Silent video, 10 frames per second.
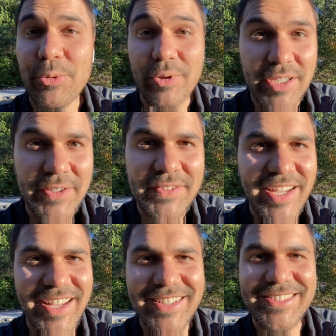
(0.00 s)
relieved
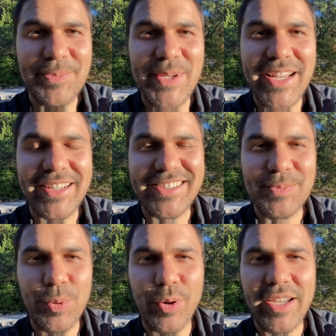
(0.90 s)
to be at this
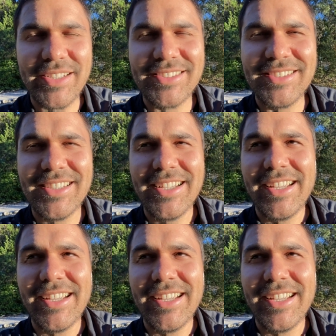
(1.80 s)
point.